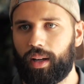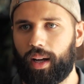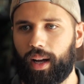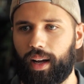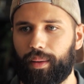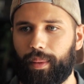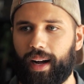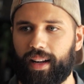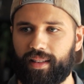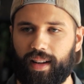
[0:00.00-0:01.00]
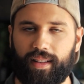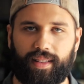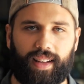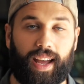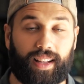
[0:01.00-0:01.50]
why it's not
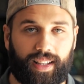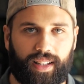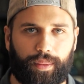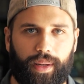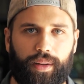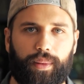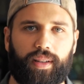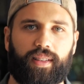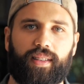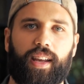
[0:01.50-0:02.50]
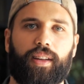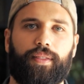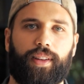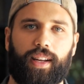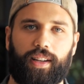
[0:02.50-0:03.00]
scaling the way you want it to scale. You
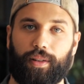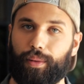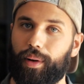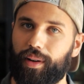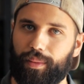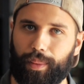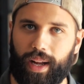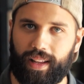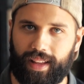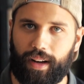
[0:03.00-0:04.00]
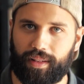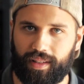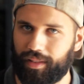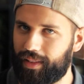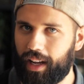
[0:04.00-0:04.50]
feel like you're throwing away
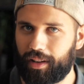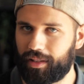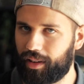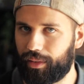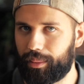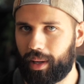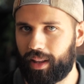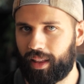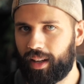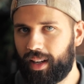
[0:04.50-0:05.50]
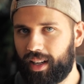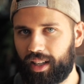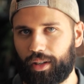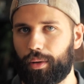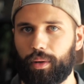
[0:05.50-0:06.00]
thousands of dollars every month
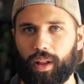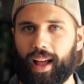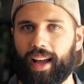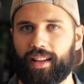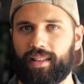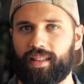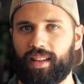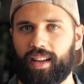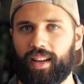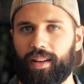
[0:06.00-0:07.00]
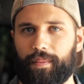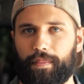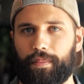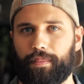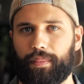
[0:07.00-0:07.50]
in Google Ads,
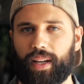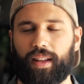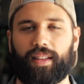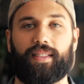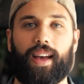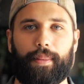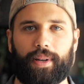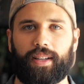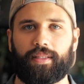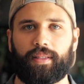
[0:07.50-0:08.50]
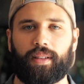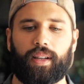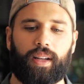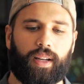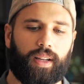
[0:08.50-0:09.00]
but nothing's happening.
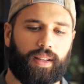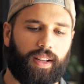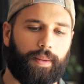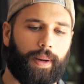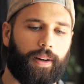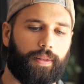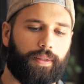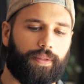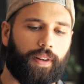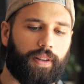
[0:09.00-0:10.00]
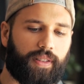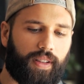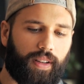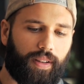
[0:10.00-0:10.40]
Think about first,